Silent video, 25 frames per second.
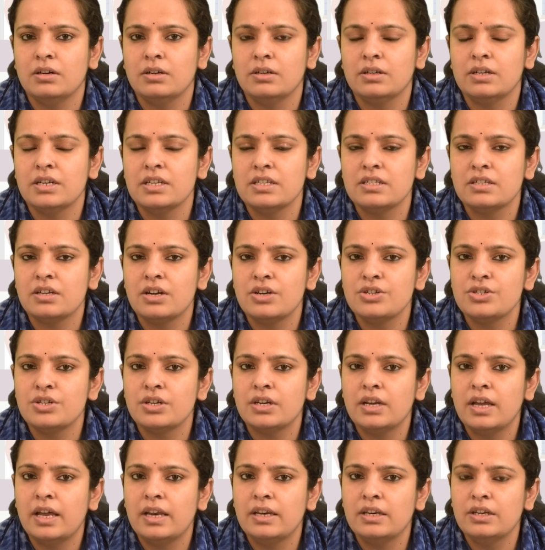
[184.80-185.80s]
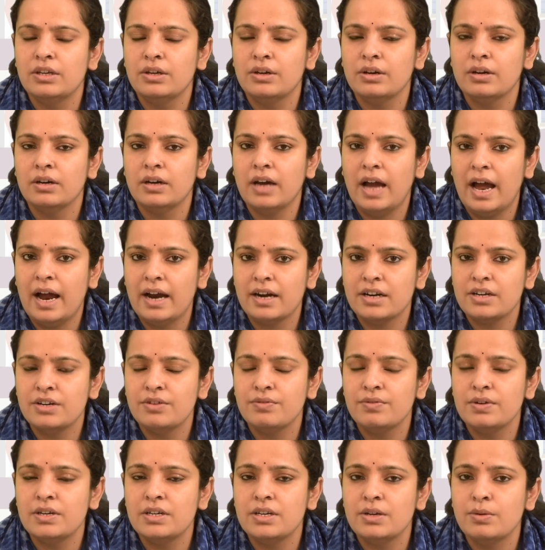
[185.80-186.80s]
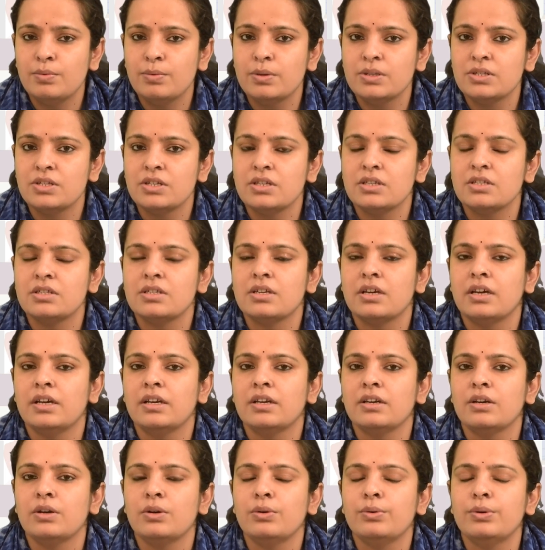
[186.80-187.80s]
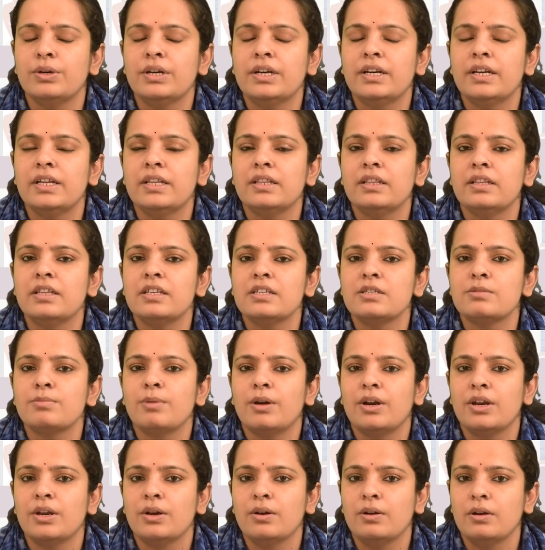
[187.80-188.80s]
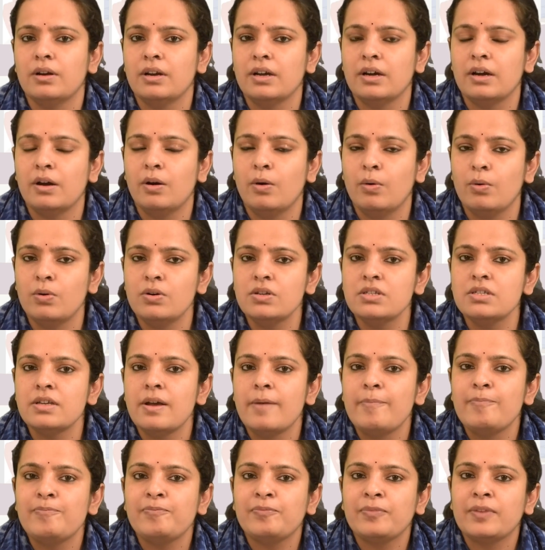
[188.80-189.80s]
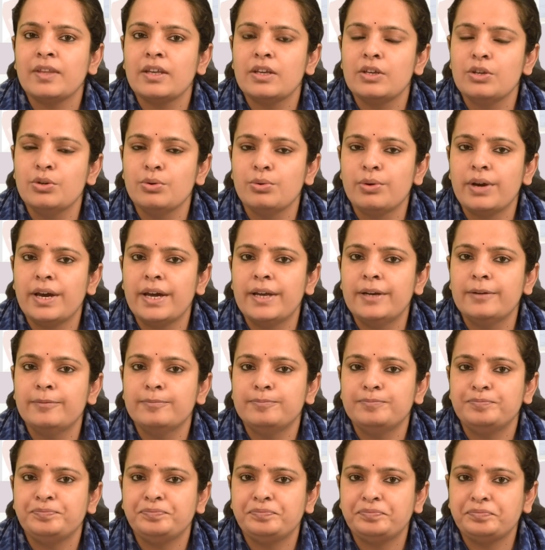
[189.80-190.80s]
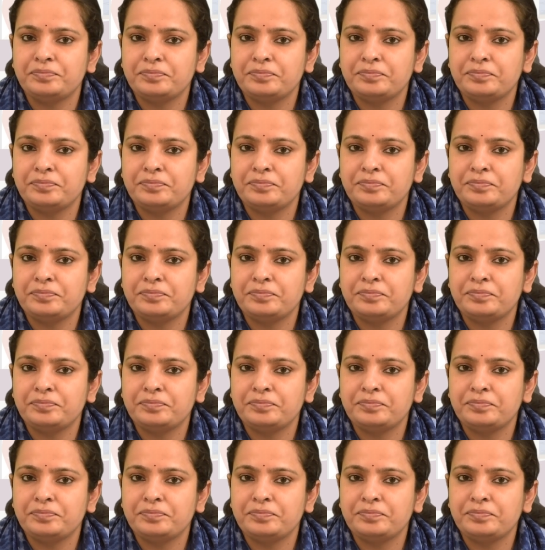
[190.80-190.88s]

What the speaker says: discussion and activity which is included in this particular course, you can